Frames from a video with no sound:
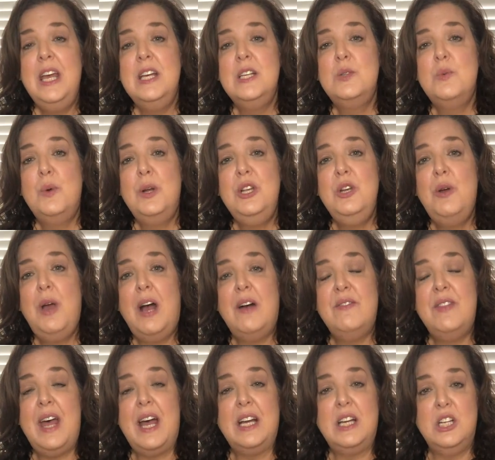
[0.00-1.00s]
is when you
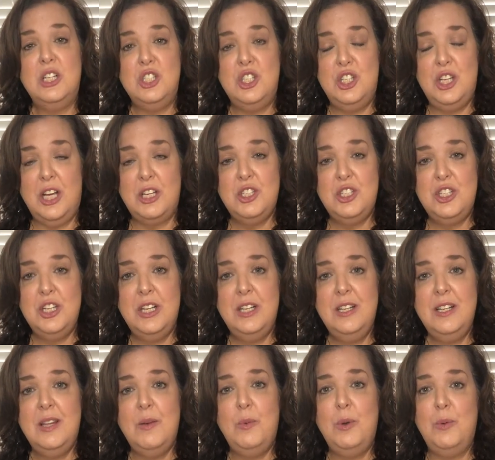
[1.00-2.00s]
have that
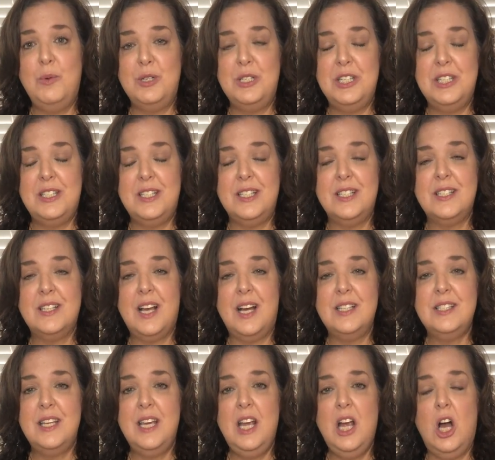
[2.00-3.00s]
congestion that we were just
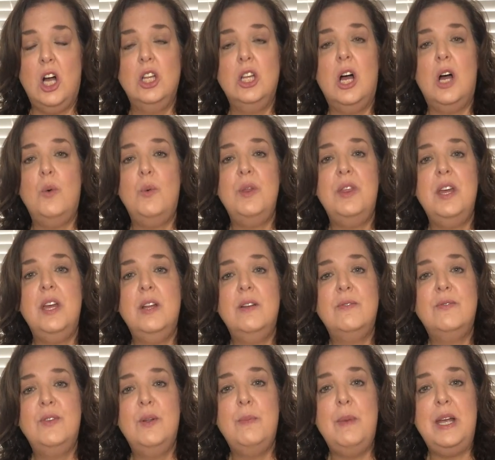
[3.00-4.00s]
discussing along with
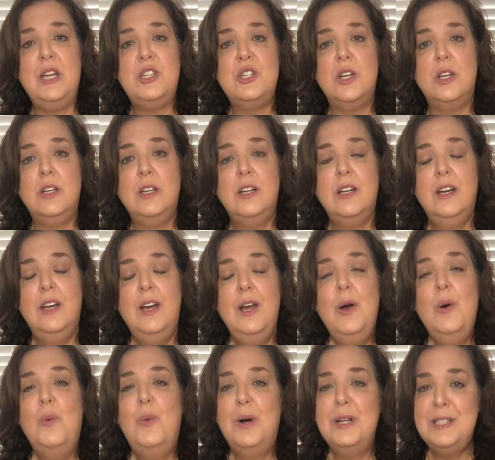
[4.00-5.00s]
inflammation.
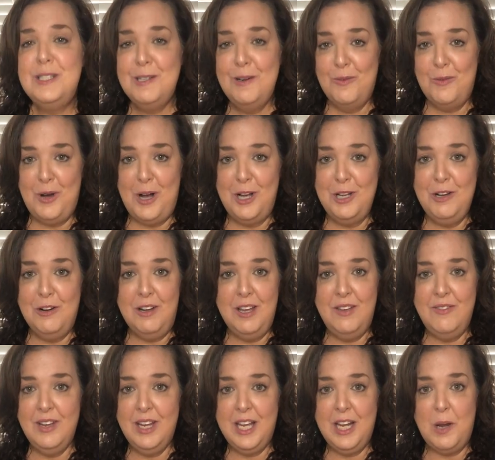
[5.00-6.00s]
Once in a while, you'll
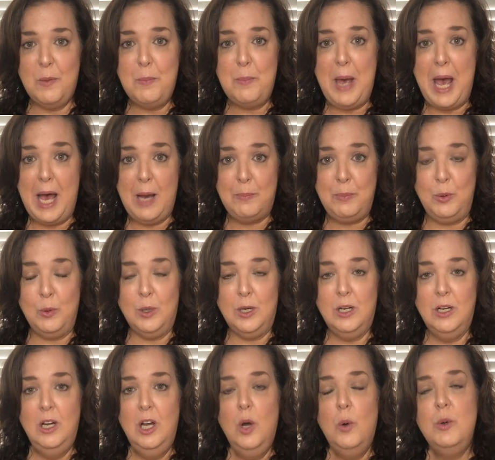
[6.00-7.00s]
even get a
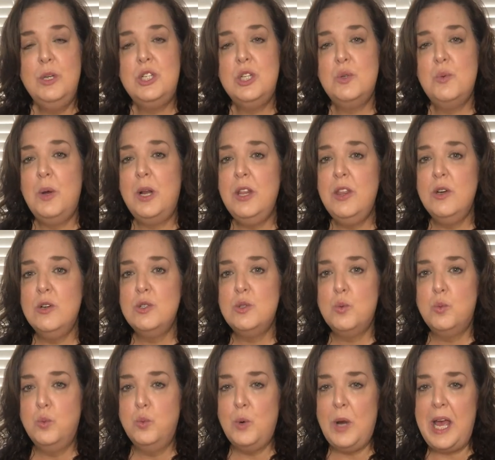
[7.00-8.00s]
papule, which is one of those
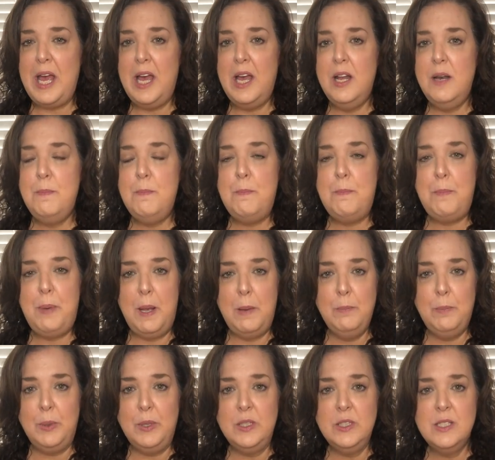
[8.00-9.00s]
red
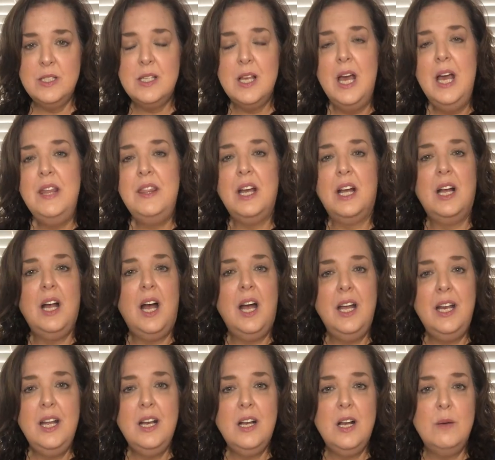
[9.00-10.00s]
pimples that
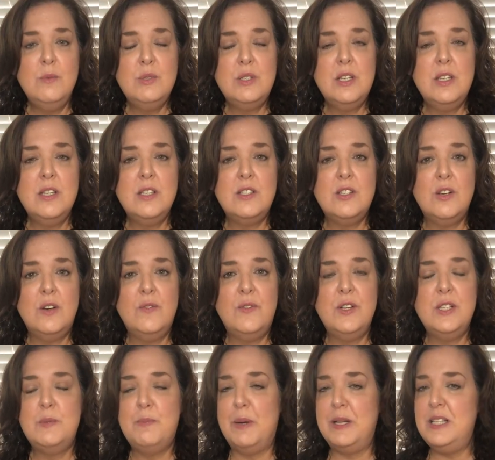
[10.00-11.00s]
kind of comes to the
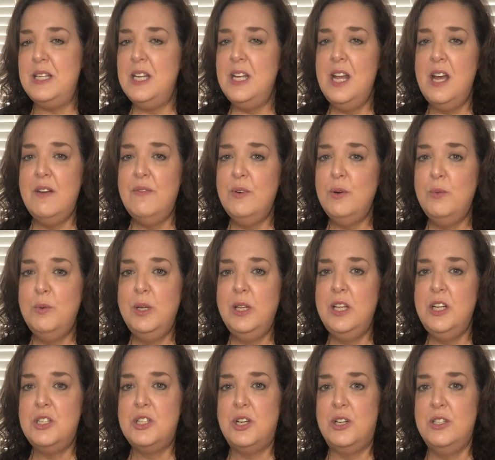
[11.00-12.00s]
surface but never
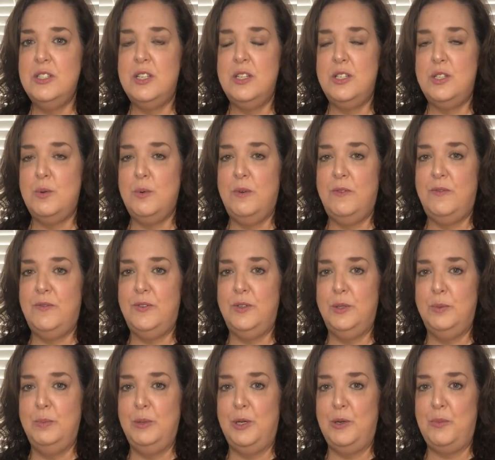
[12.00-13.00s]
really turns into a
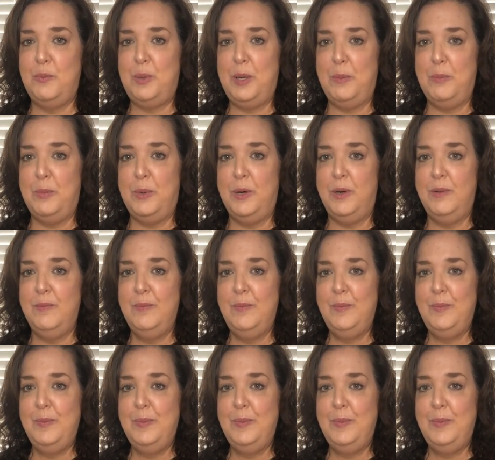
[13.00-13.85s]
full-blown pimple.